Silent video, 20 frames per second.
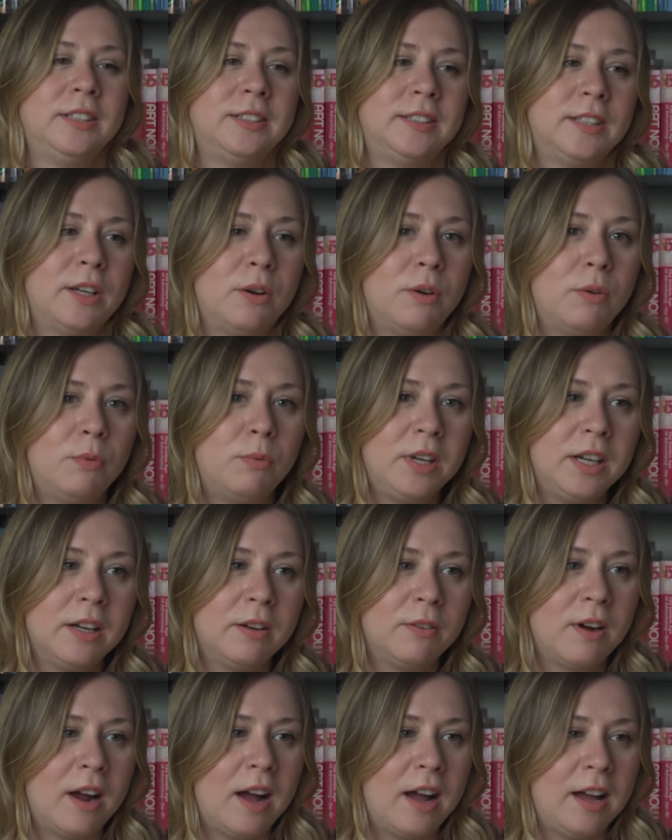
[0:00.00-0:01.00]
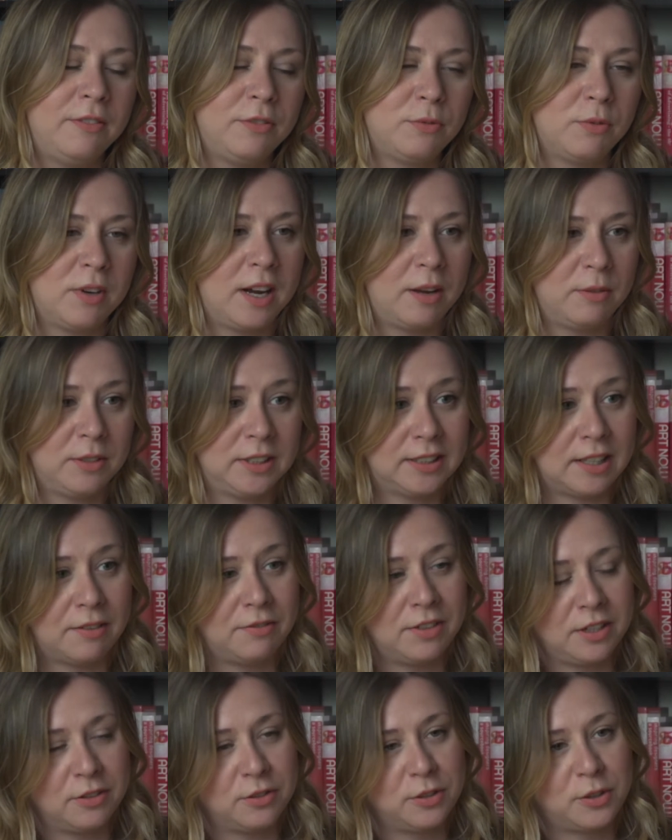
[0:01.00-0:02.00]
So we arrived when I was
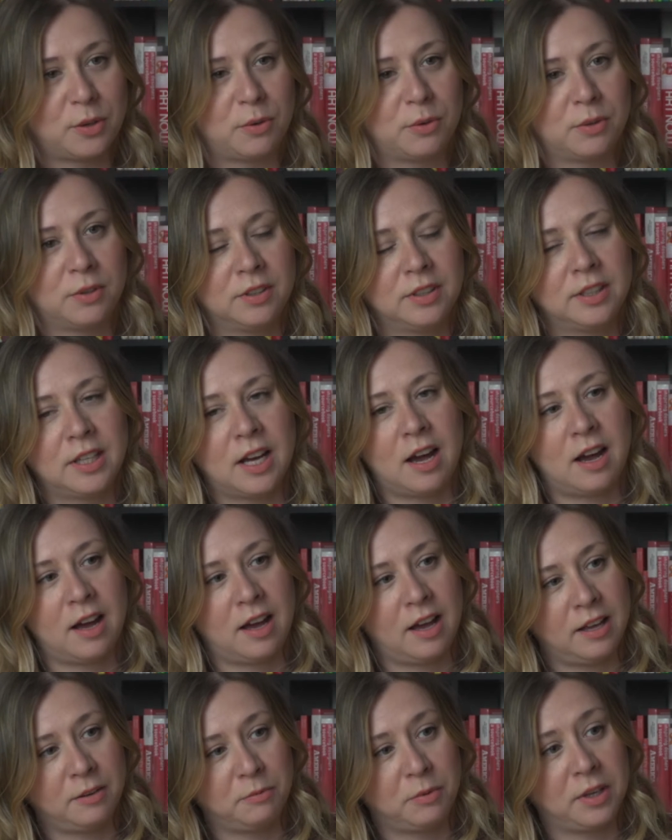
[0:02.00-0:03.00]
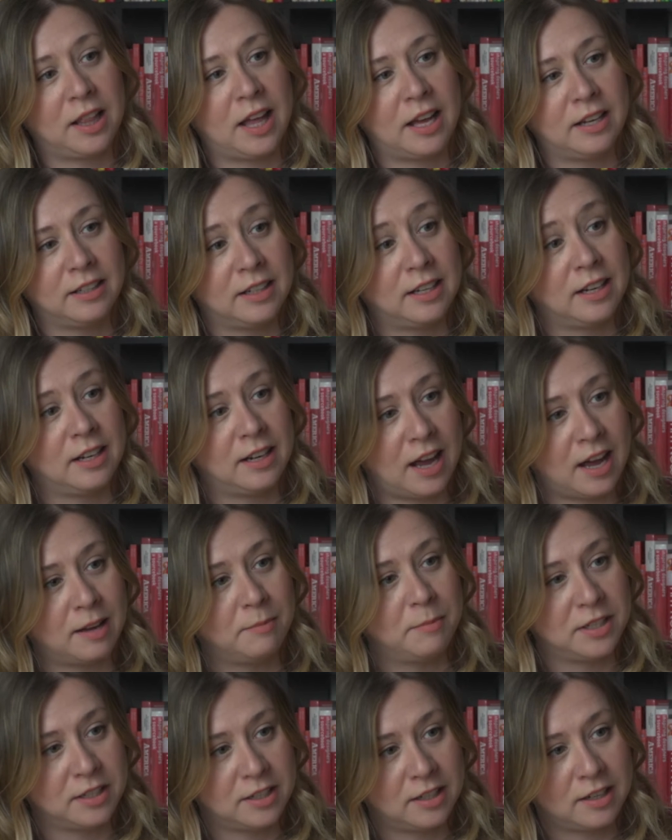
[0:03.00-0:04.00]
7 years old, and we landed in
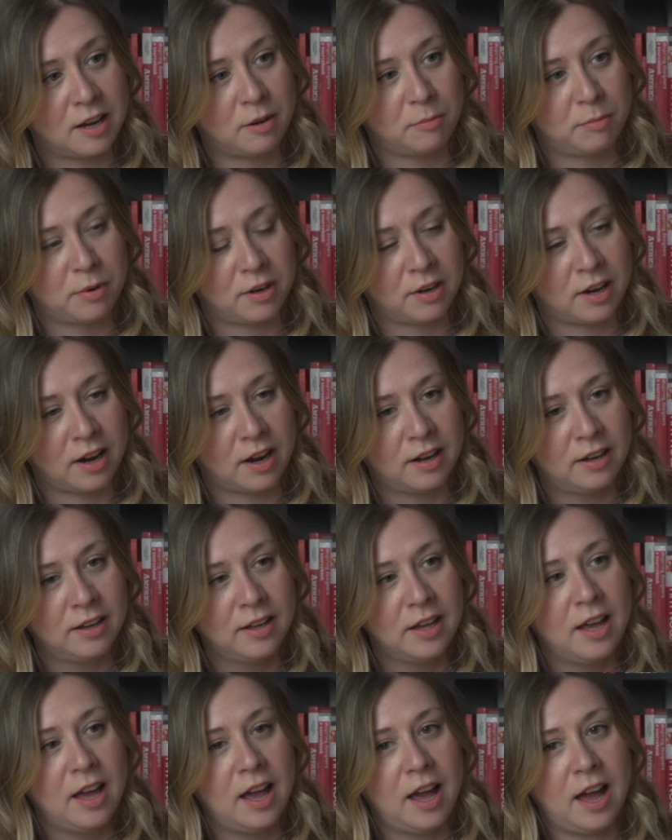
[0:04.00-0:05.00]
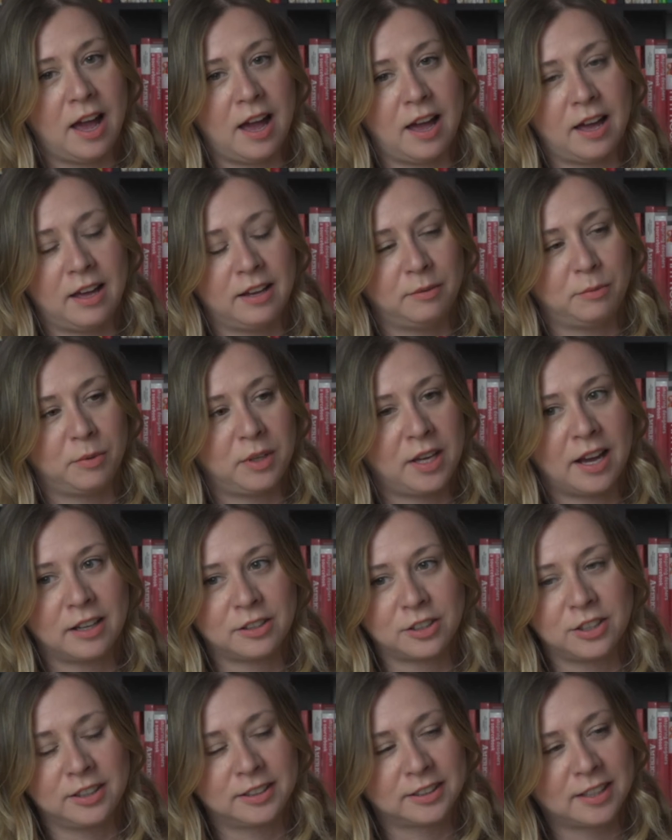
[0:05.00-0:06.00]
Edmonton, Alberta. And
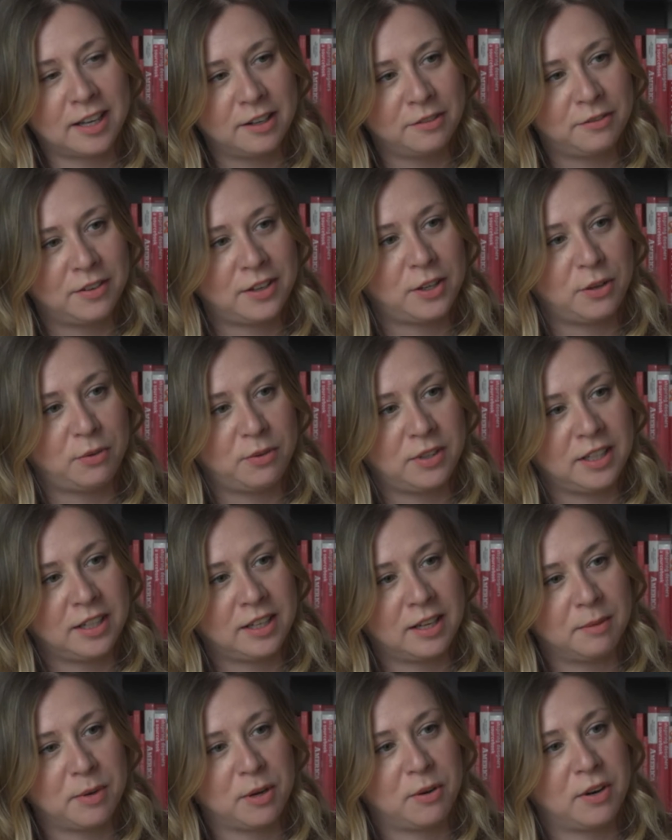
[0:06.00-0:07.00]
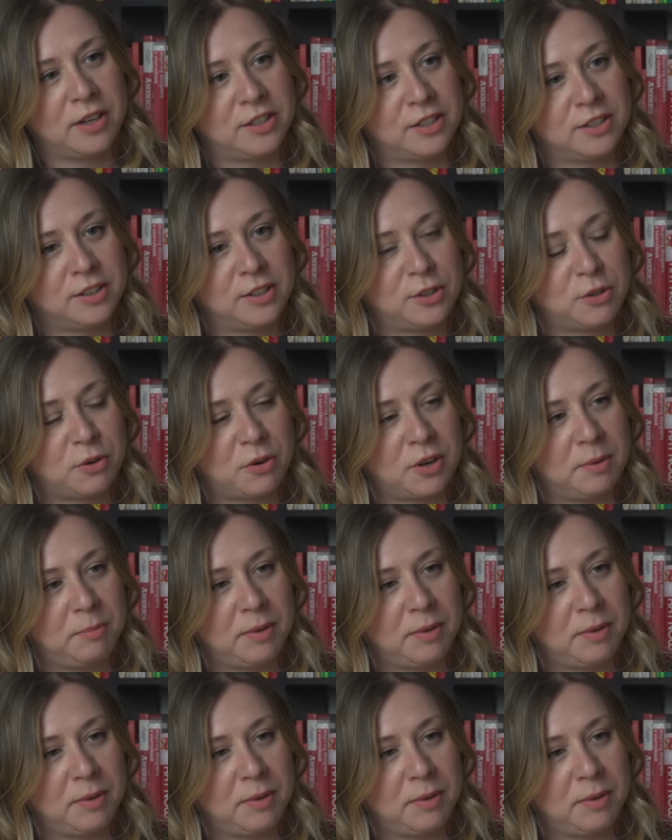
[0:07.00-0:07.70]
it's kind of a unique immigration story